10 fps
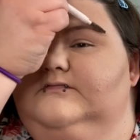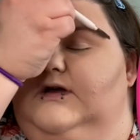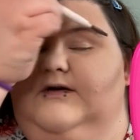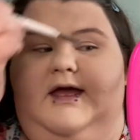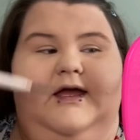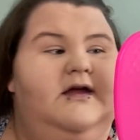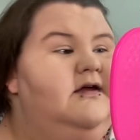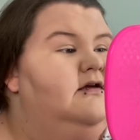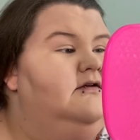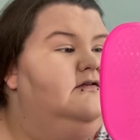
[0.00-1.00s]
Okay,
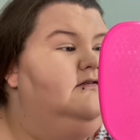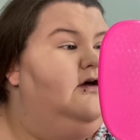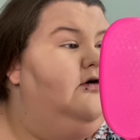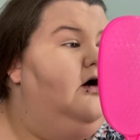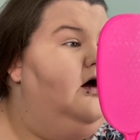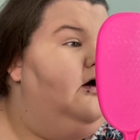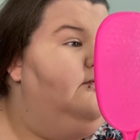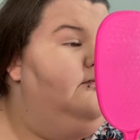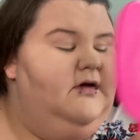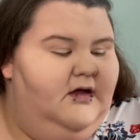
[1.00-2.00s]
so
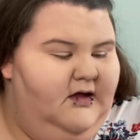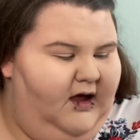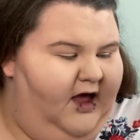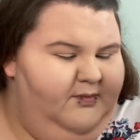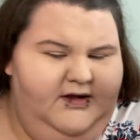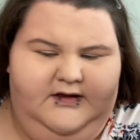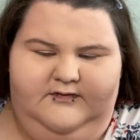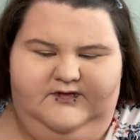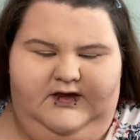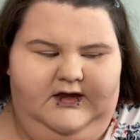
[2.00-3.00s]
um, I've been
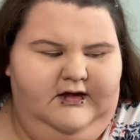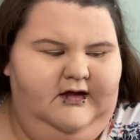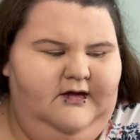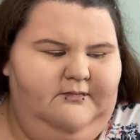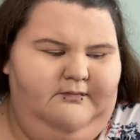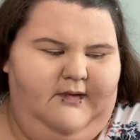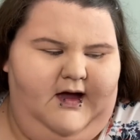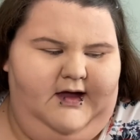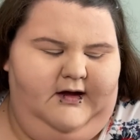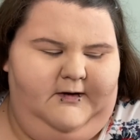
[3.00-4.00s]
using
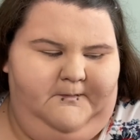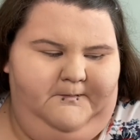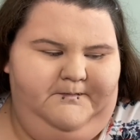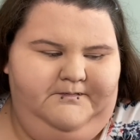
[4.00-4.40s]
my um